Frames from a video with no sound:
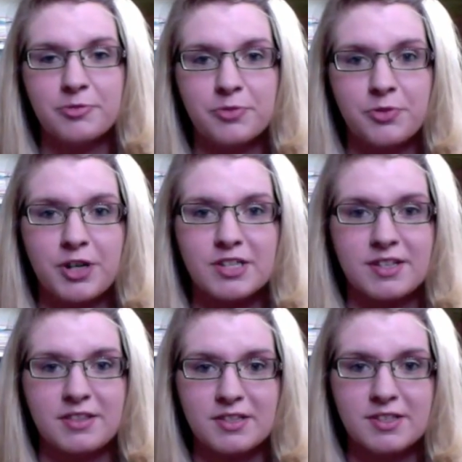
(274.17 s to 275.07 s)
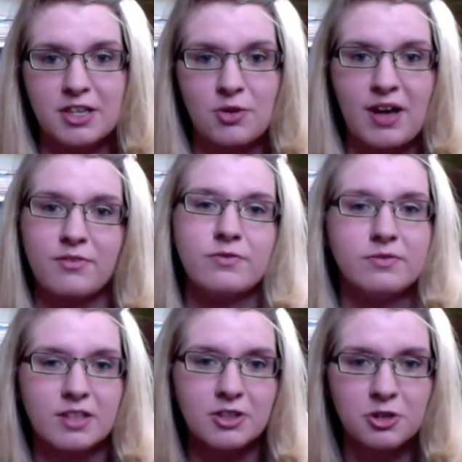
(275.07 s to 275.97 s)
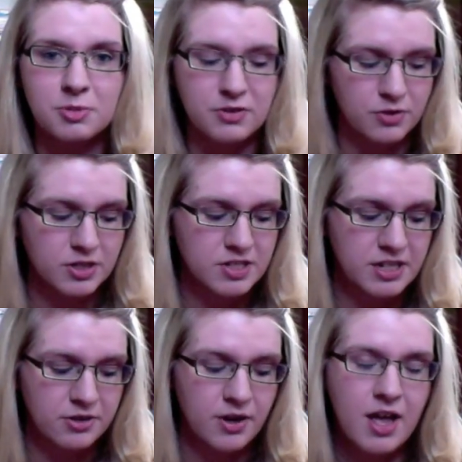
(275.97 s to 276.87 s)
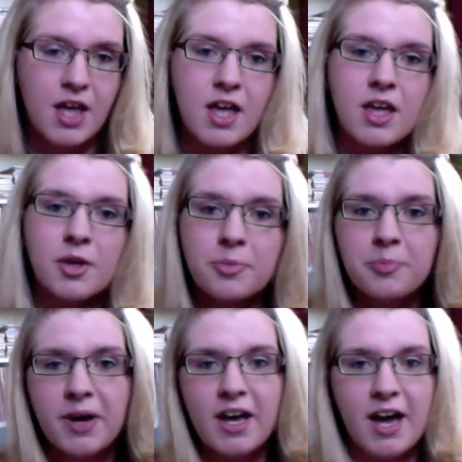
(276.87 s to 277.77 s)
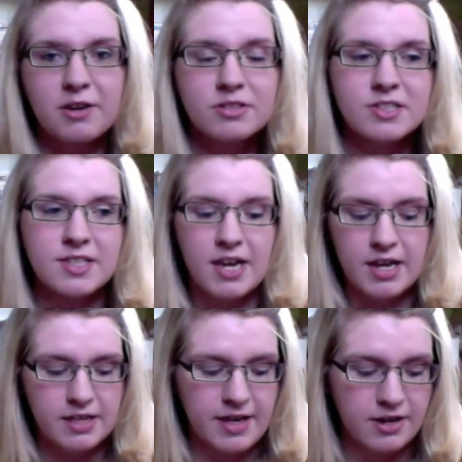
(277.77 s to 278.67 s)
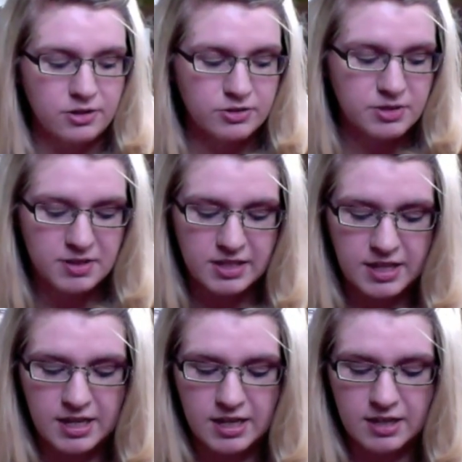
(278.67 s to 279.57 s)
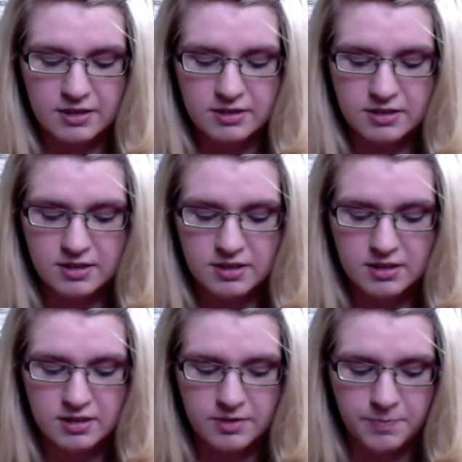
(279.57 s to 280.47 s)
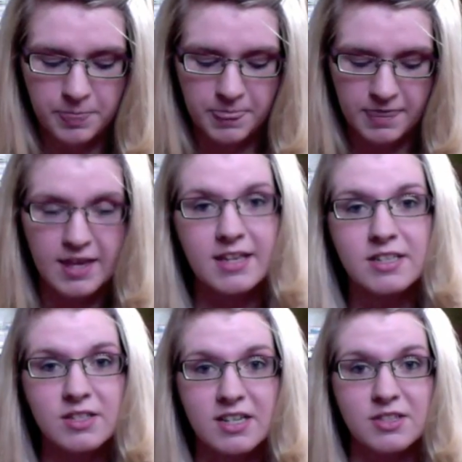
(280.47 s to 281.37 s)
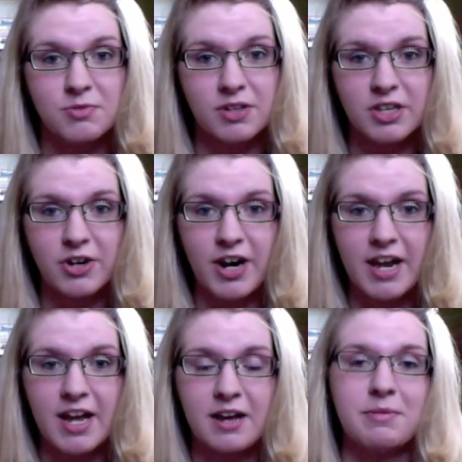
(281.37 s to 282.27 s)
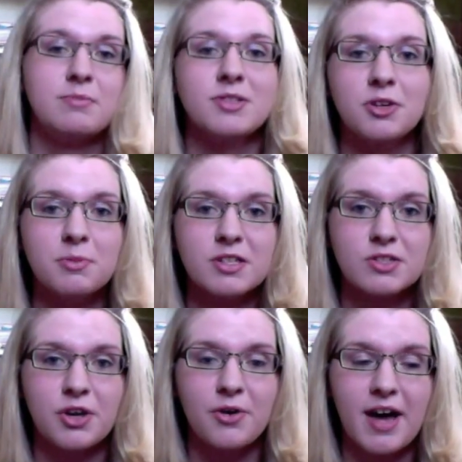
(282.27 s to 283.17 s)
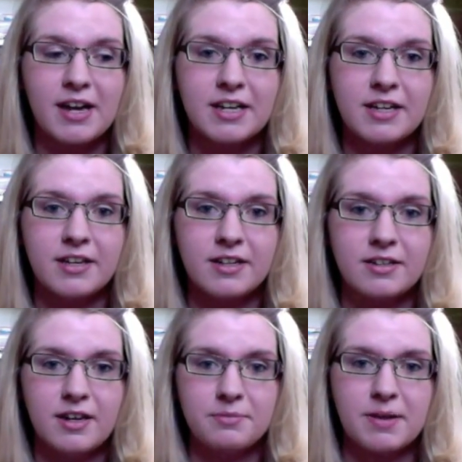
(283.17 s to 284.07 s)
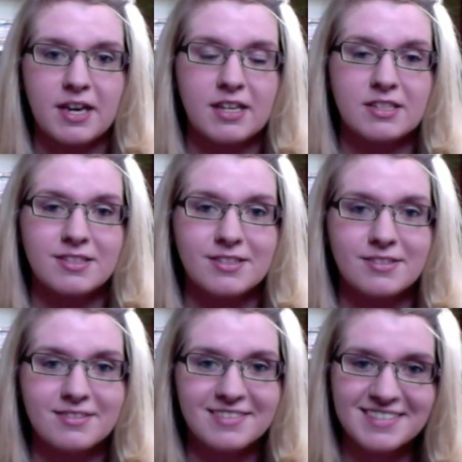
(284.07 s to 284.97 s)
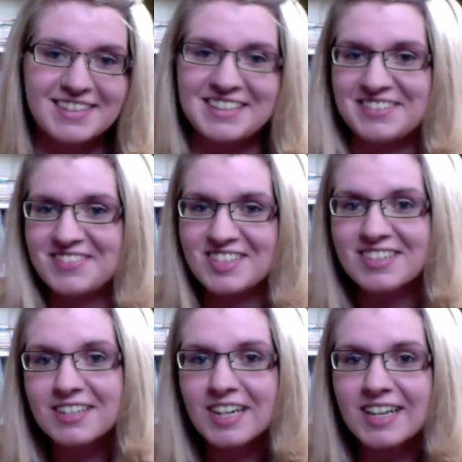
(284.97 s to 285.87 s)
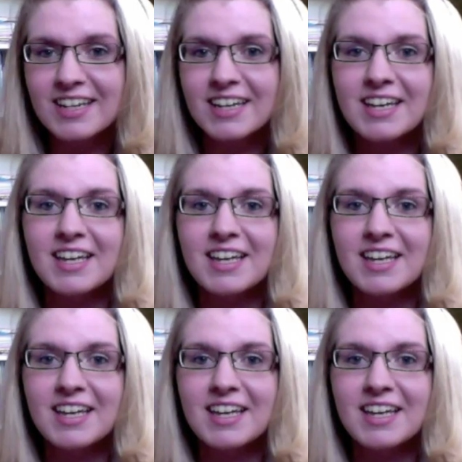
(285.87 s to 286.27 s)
Whereas on this thing you have a little bit of work to do. But I would say that ultimately it's really great. I'm still a bit slow at it because, you know, I'm just learning,